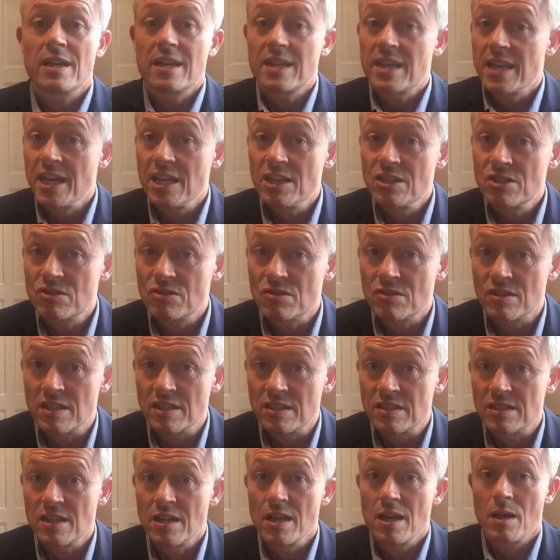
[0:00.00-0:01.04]
Case
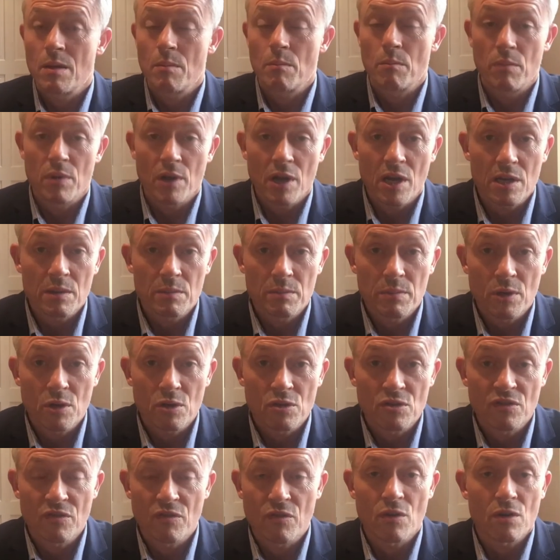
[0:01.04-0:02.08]
studies, blog
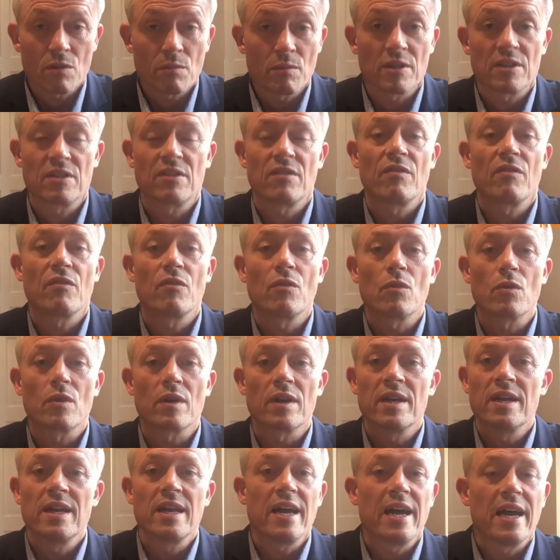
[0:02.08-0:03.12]
post formats for
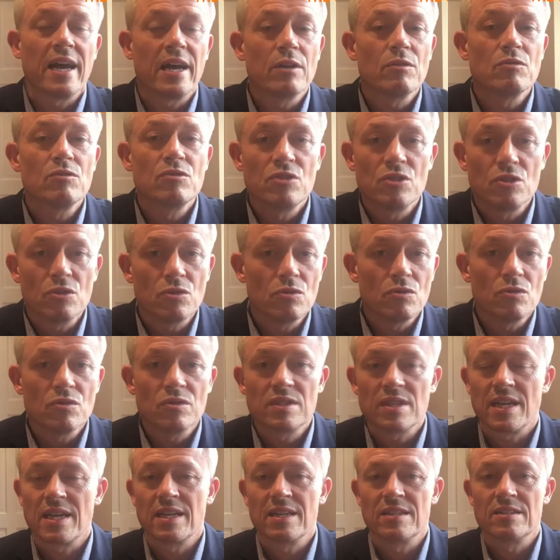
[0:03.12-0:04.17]

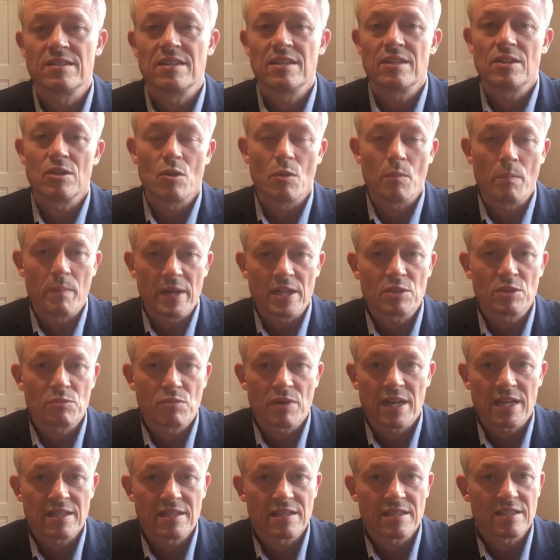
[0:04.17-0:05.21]
how-tos and, you know, best
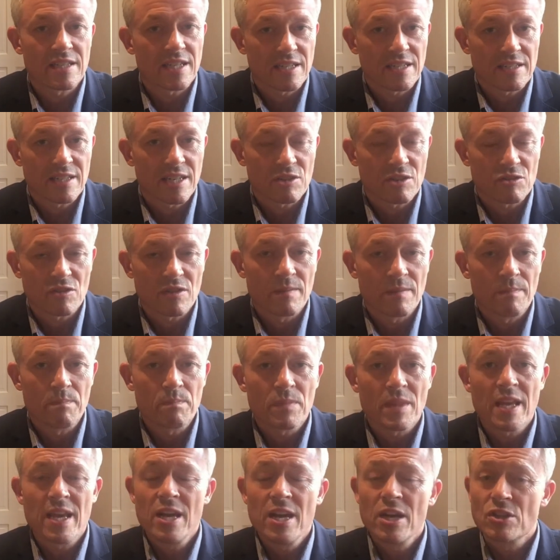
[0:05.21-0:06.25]
practice, etc.
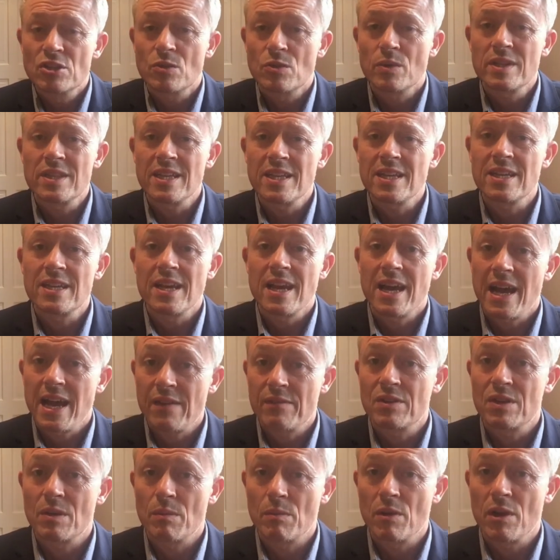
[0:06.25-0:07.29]
So I think
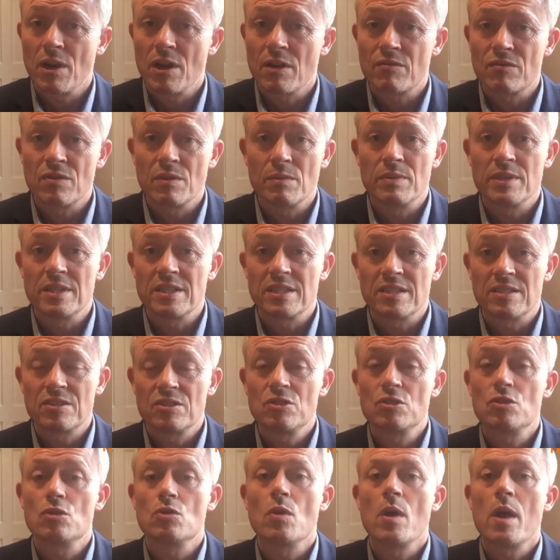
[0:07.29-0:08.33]
having a blog for a business
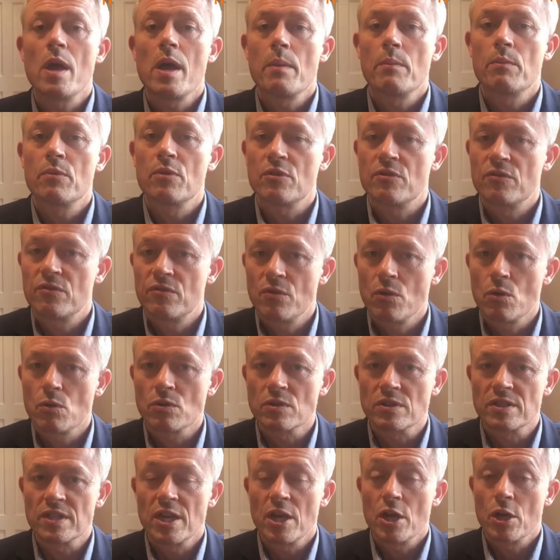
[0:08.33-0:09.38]
to put
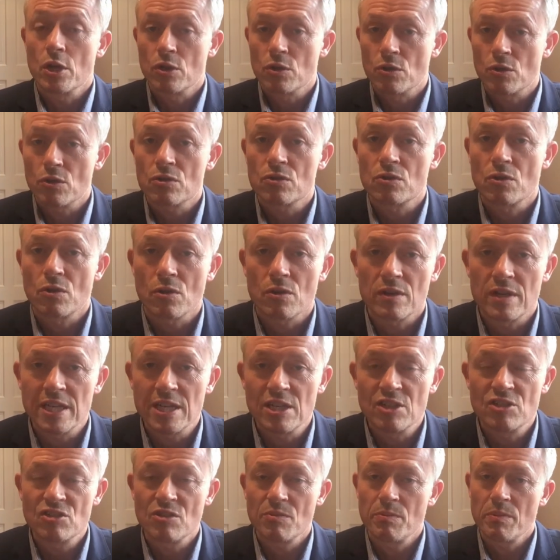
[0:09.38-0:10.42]
forward your thought
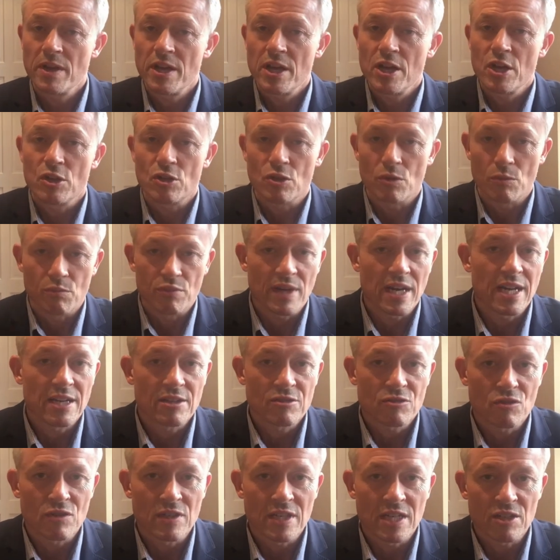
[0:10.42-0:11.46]
leadership, your
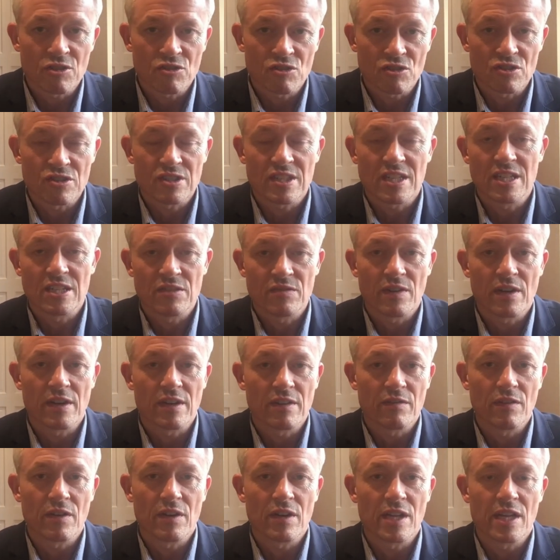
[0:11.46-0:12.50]
brand credentials is very,
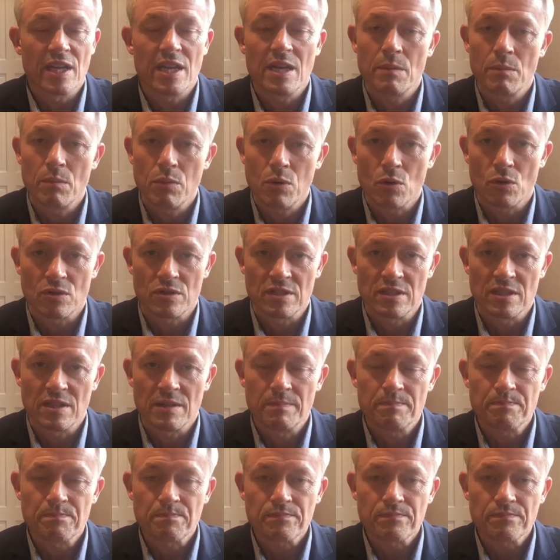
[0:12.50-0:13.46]
very important.